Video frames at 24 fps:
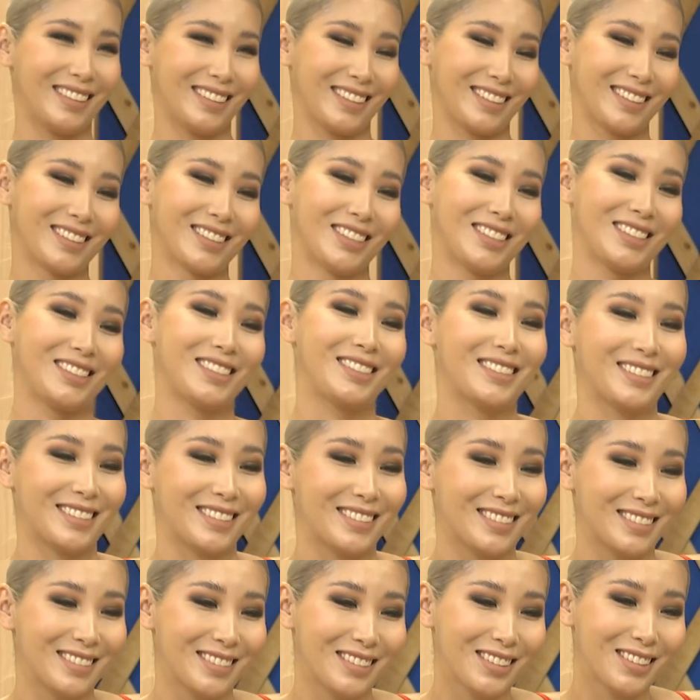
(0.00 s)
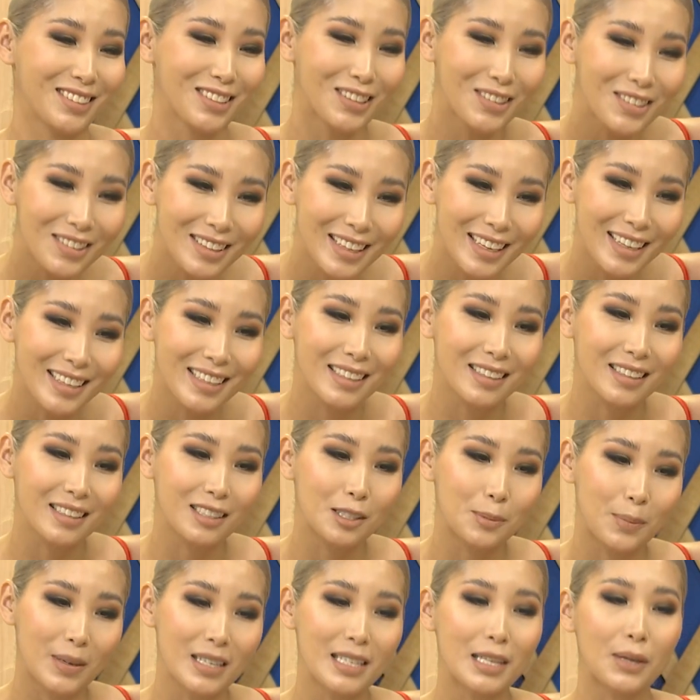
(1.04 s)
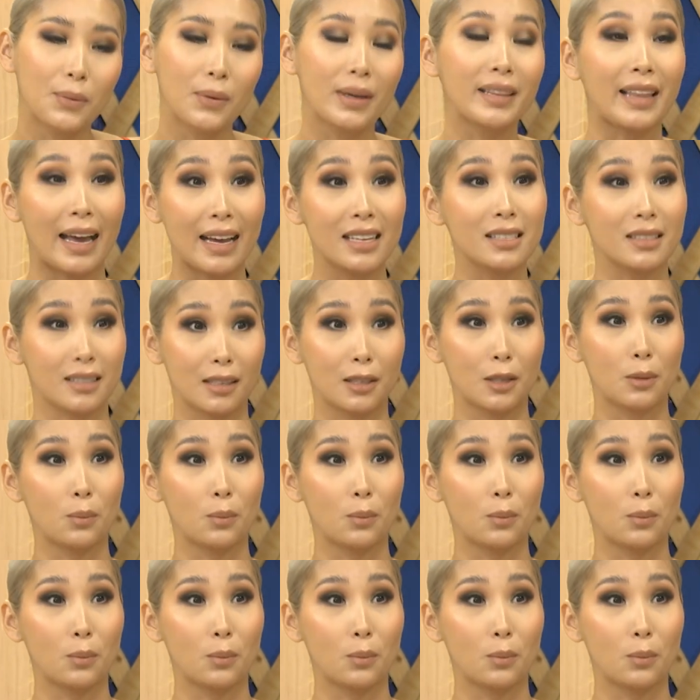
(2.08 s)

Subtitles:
Because, you know, like especially when I started